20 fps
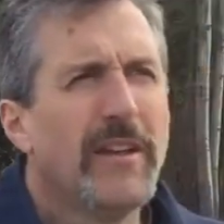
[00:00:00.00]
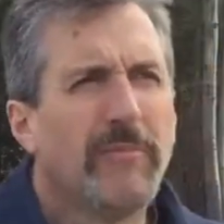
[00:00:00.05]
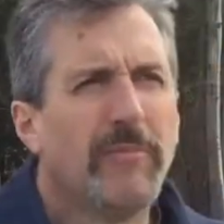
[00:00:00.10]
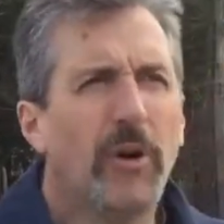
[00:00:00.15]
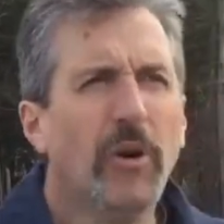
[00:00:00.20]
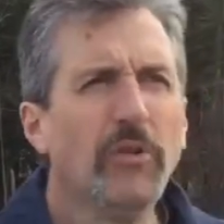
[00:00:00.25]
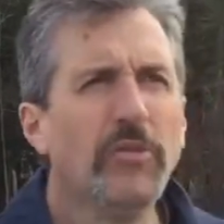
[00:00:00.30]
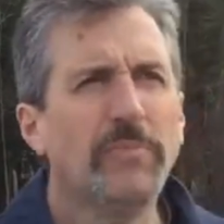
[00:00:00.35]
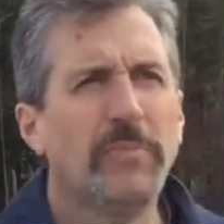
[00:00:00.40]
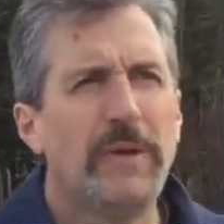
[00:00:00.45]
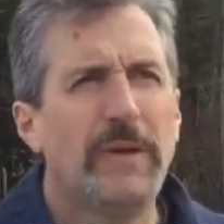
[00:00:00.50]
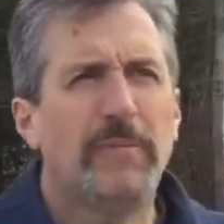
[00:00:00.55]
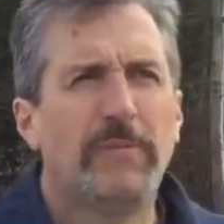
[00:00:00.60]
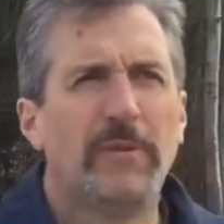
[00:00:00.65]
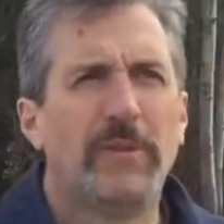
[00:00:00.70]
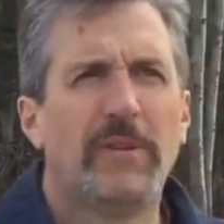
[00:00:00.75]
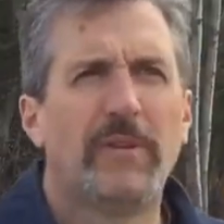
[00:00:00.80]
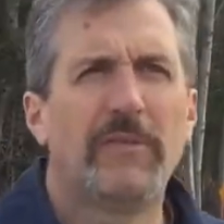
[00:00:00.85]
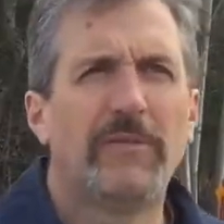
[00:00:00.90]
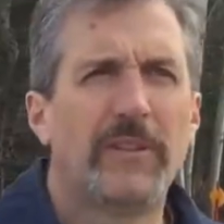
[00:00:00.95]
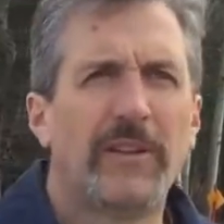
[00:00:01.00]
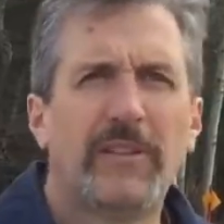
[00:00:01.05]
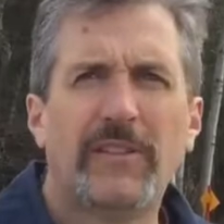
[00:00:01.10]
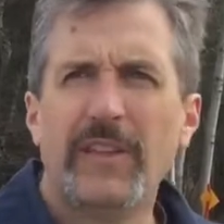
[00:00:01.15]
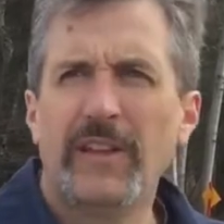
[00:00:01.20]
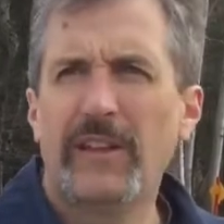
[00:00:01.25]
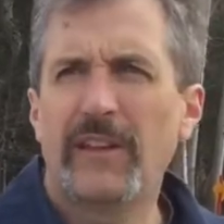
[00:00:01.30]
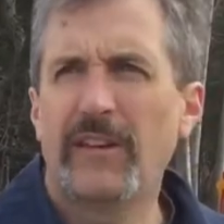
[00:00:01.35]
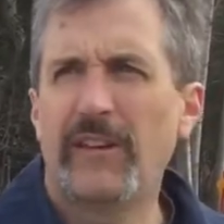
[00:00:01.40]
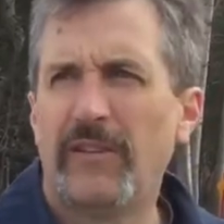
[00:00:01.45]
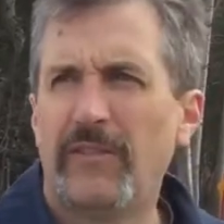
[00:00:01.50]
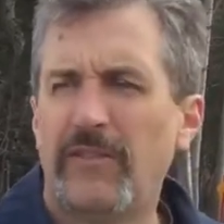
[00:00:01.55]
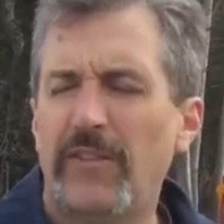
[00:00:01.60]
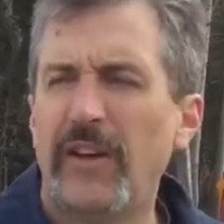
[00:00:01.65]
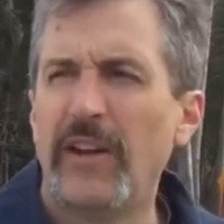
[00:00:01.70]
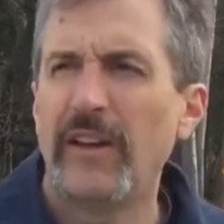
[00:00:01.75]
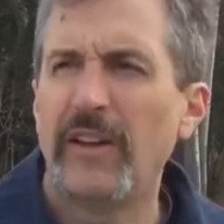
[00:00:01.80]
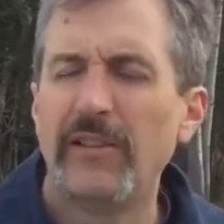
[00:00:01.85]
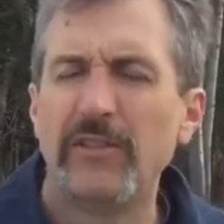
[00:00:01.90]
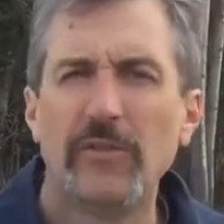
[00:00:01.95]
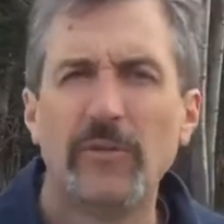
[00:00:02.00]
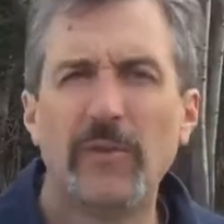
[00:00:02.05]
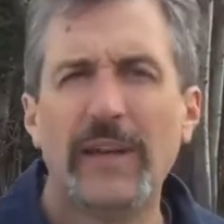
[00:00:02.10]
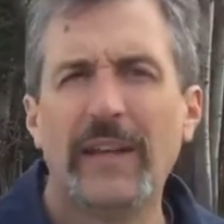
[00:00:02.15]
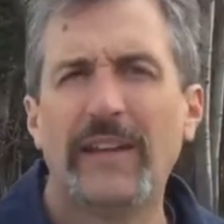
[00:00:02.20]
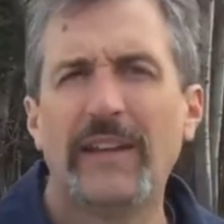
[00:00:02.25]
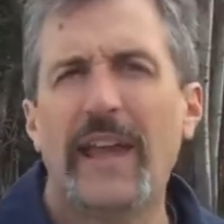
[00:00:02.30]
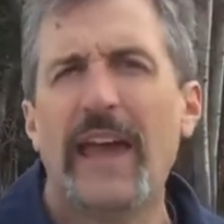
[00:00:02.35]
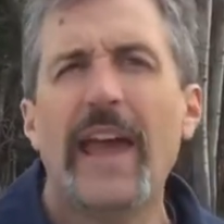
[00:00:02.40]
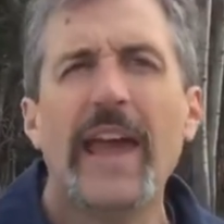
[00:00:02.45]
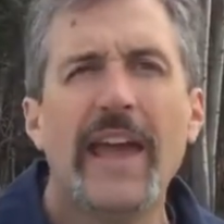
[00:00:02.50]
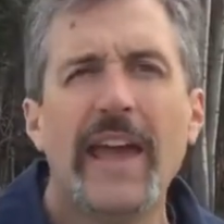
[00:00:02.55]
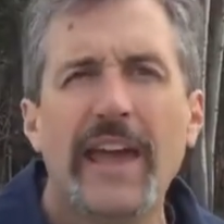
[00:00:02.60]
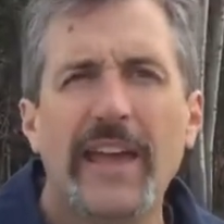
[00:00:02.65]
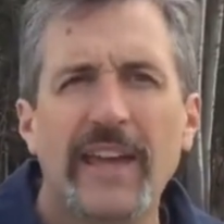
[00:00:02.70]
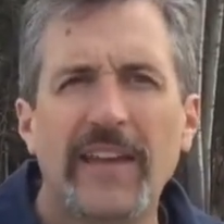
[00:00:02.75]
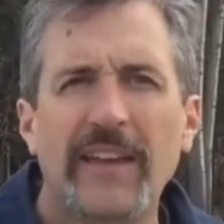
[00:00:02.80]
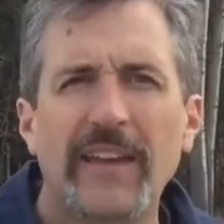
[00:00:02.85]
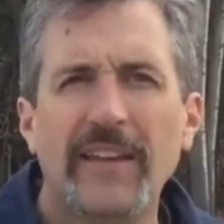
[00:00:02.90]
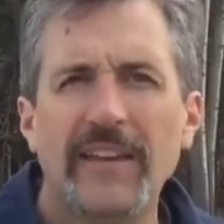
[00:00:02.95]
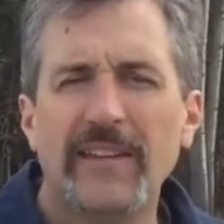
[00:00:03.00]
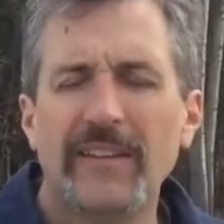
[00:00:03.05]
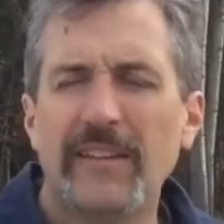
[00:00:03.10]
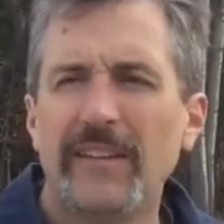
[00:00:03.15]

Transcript: Most people, when you think of doing hay,